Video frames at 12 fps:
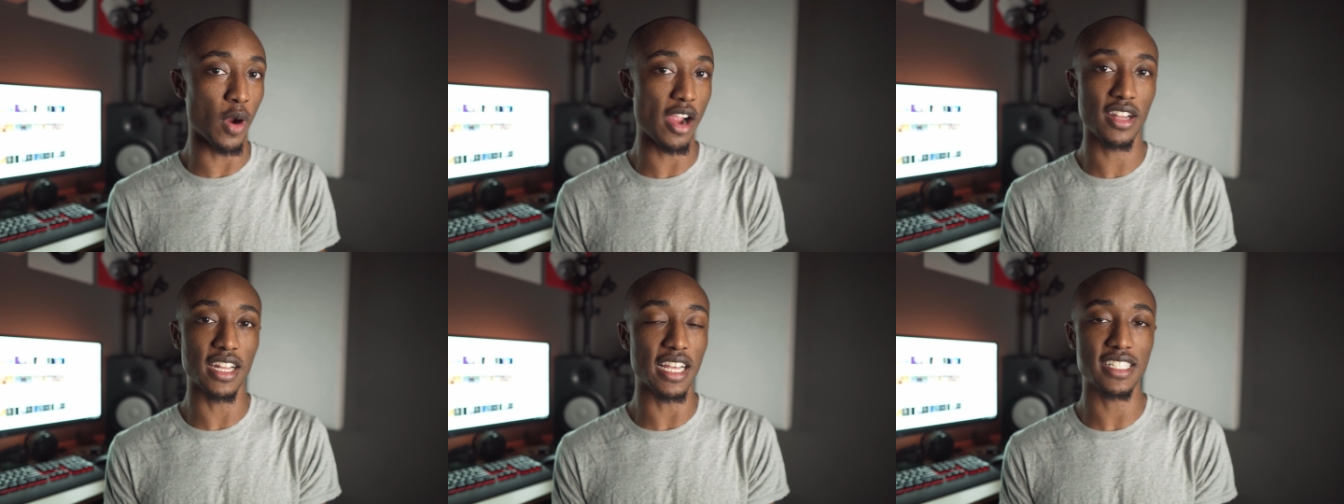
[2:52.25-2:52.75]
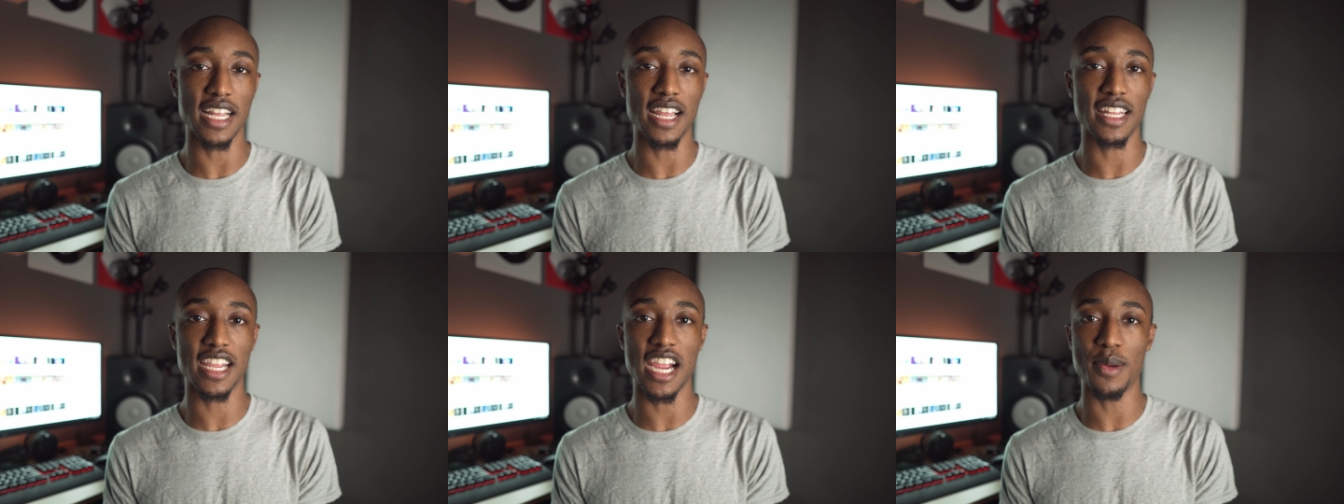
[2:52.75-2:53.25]
where did I
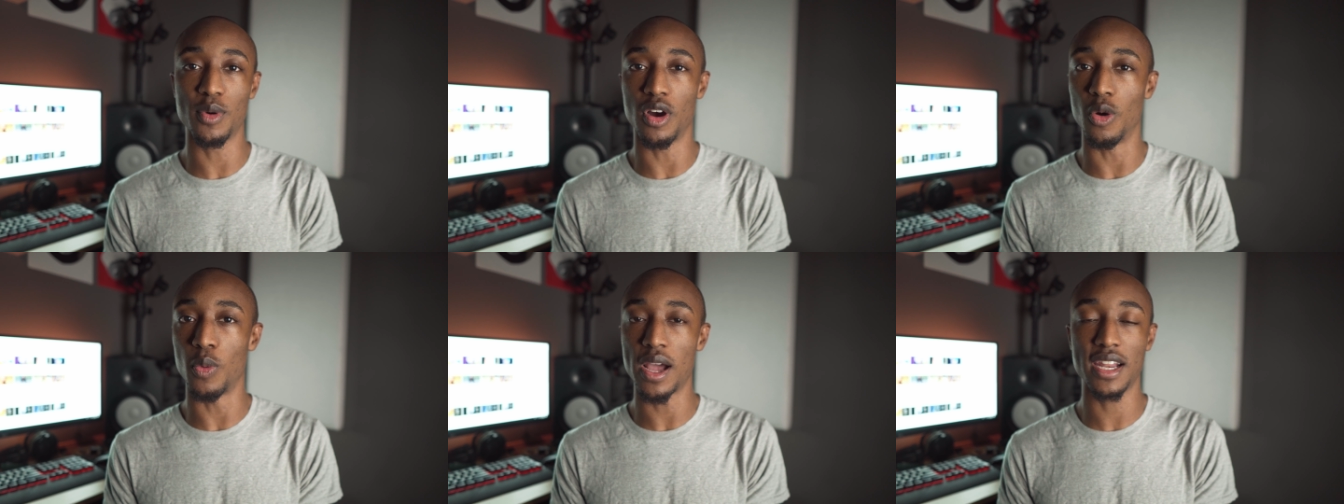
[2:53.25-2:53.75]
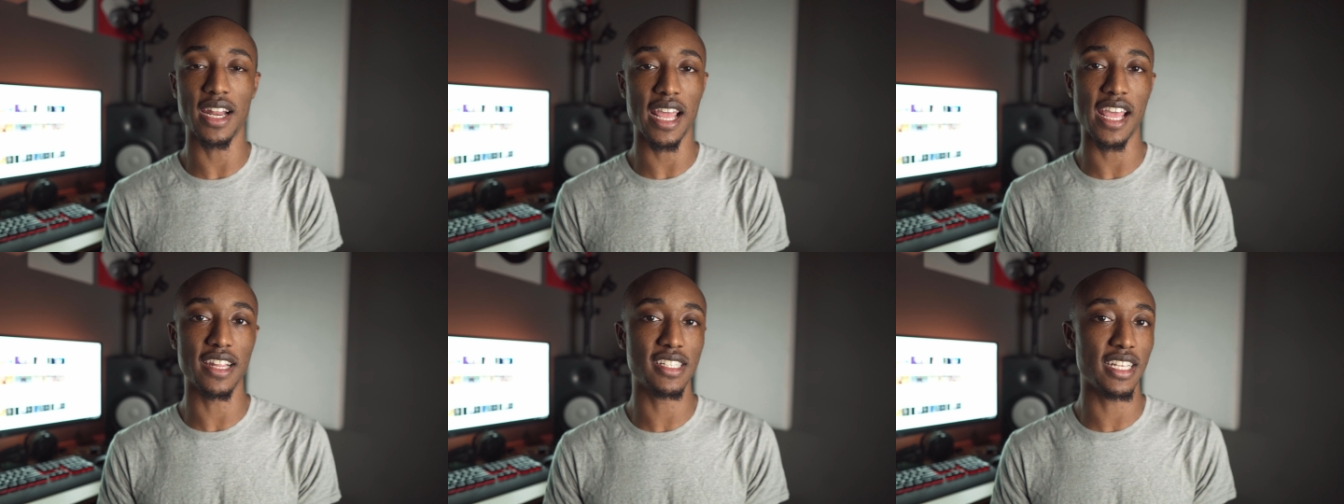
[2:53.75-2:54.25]
slide the camera or where did I
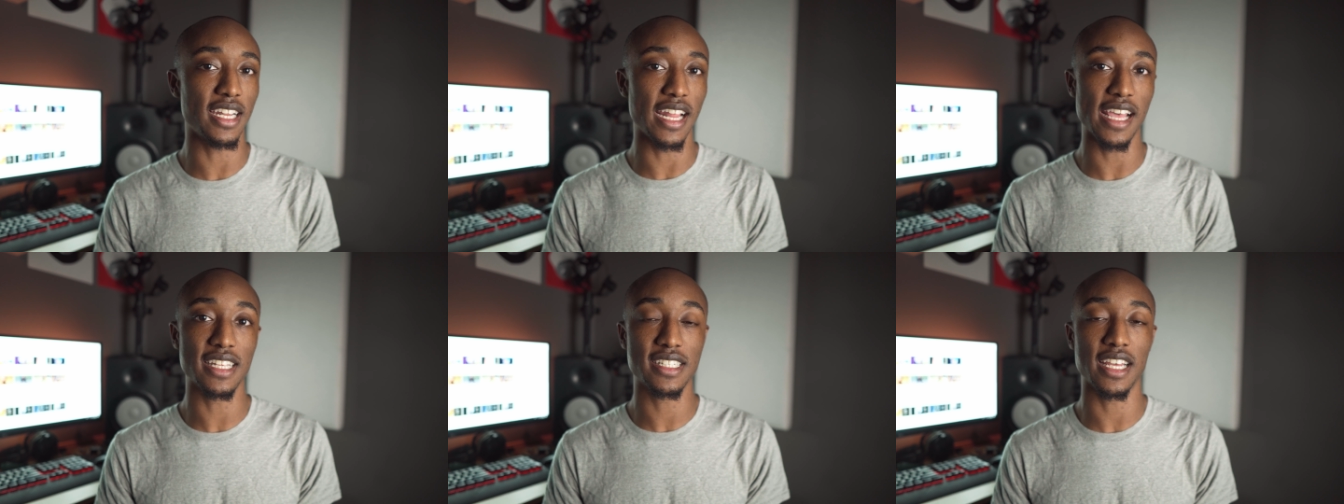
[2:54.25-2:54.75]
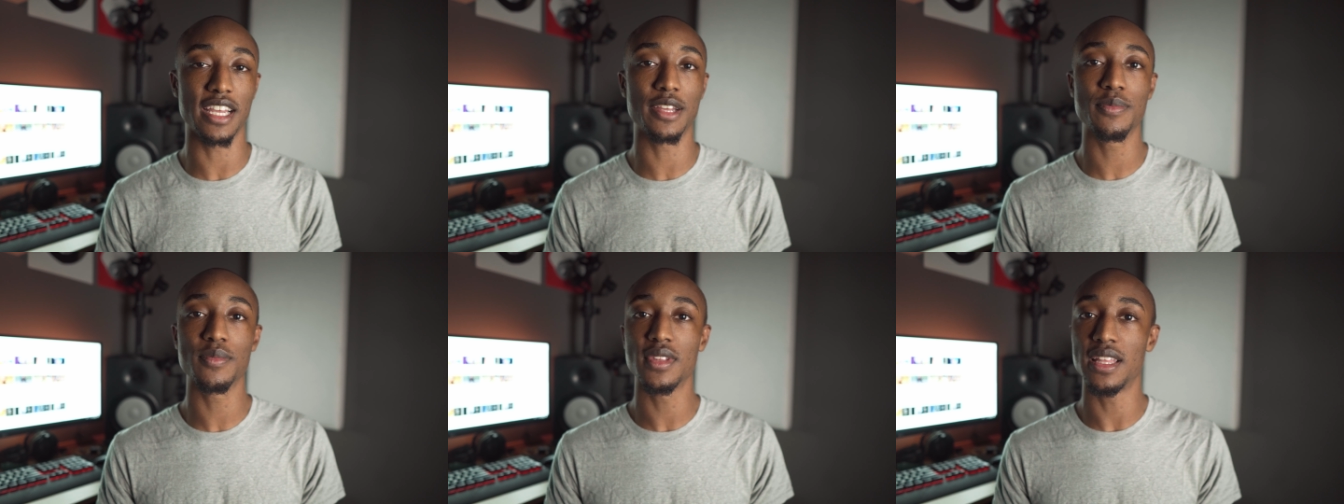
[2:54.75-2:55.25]
had set last
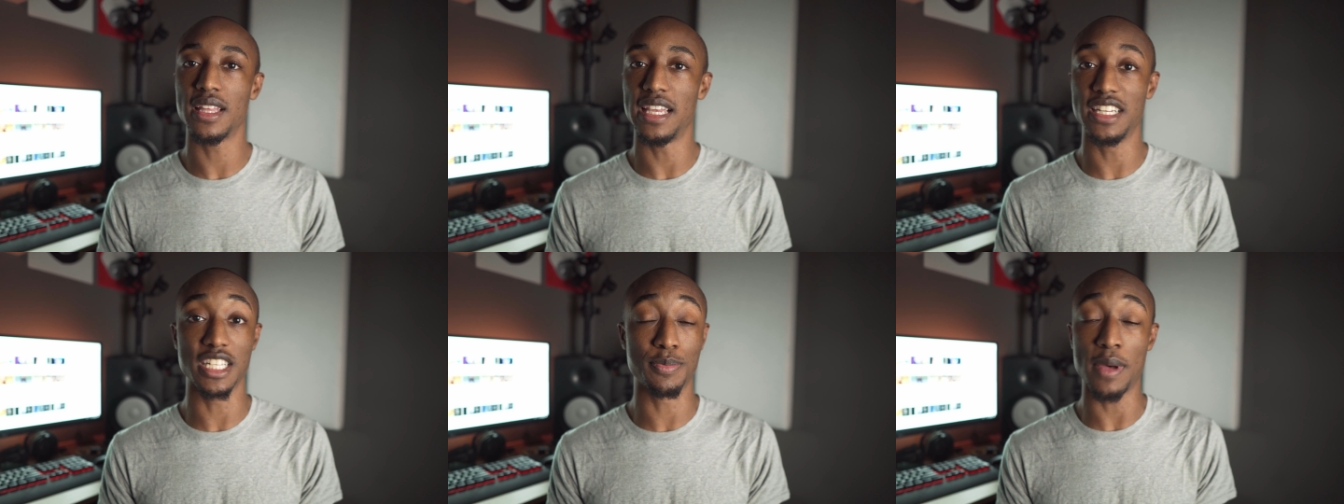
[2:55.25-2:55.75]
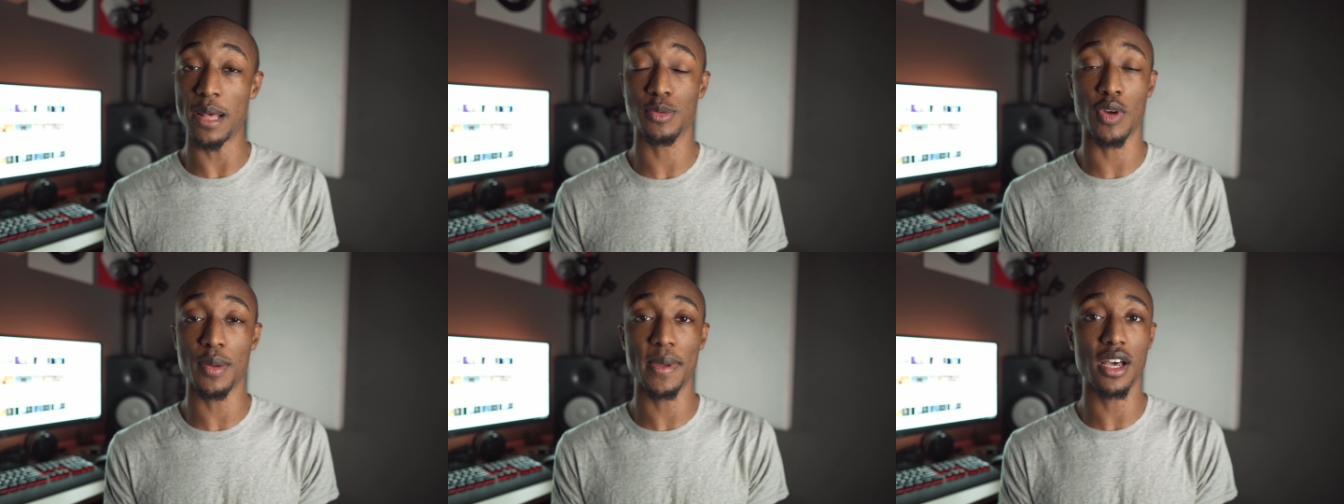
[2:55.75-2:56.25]
time. It just pops
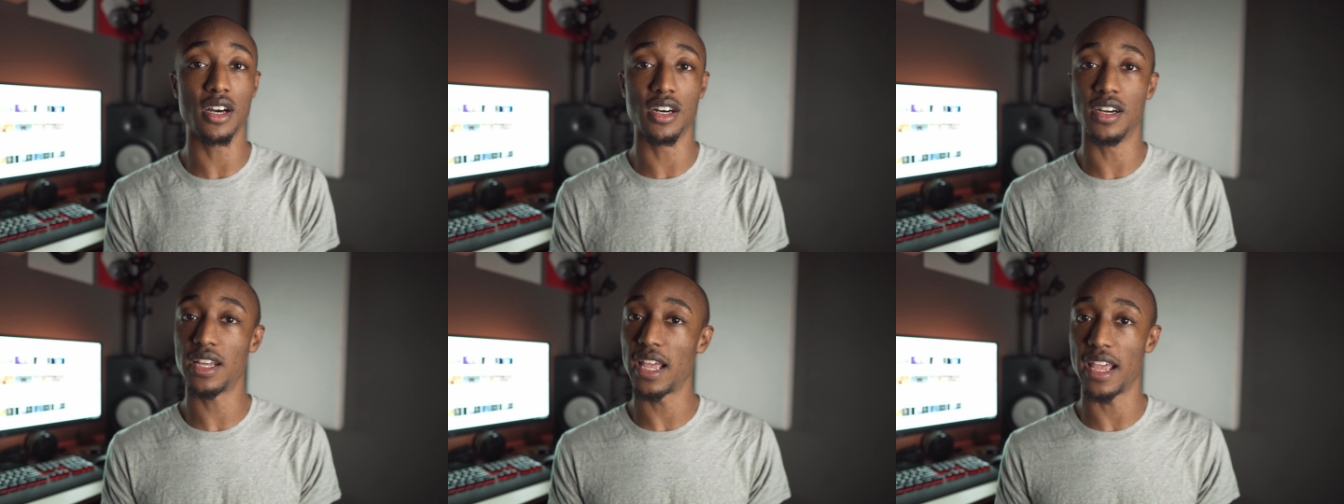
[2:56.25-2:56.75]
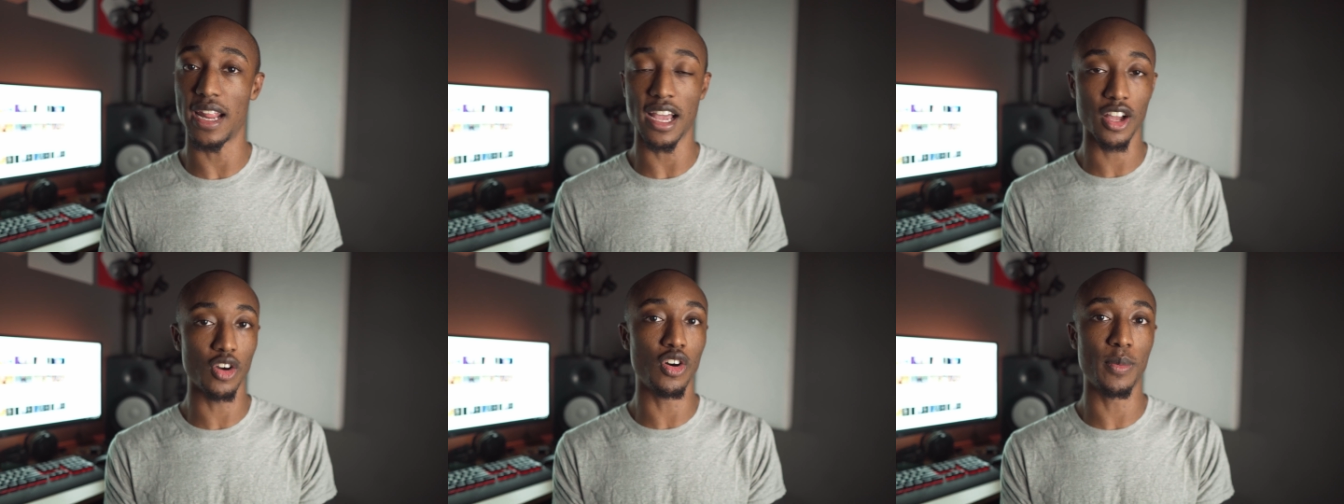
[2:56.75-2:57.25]
right back on and I
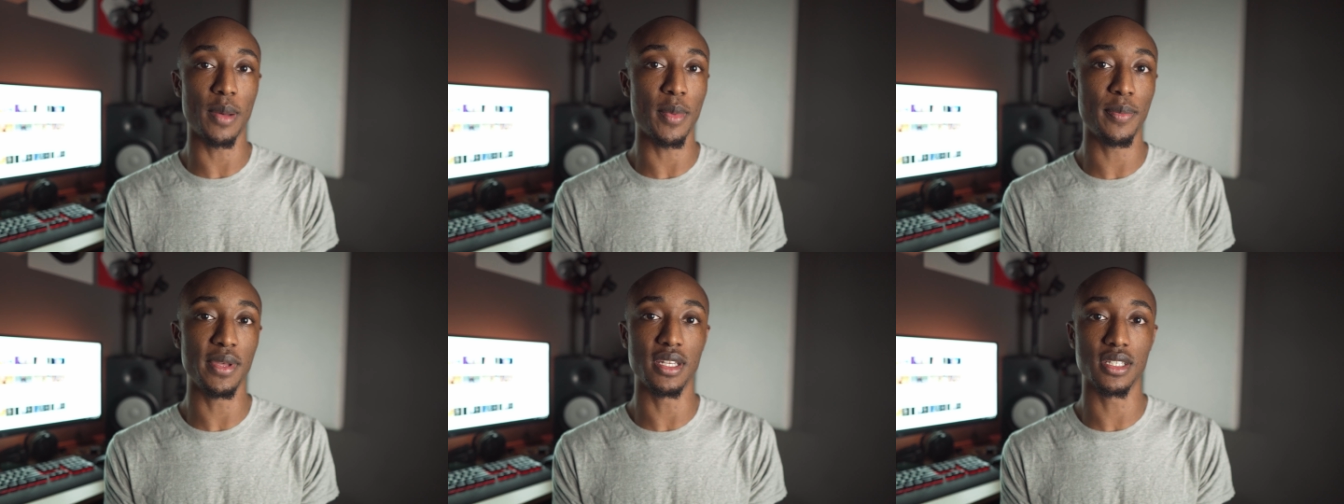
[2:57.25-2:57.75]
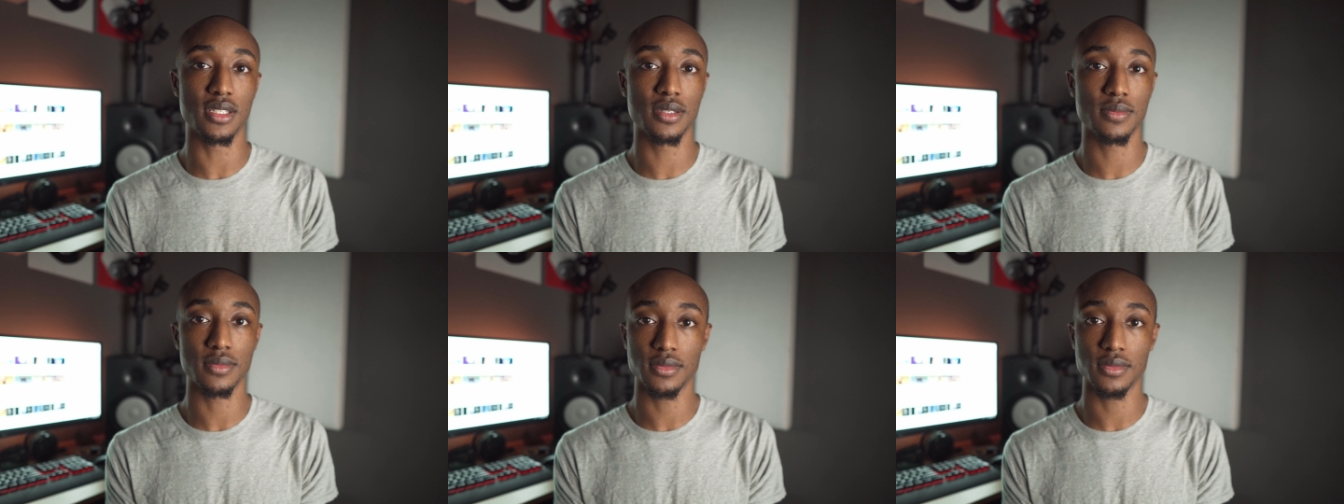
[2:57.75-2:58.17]
can go on about my business.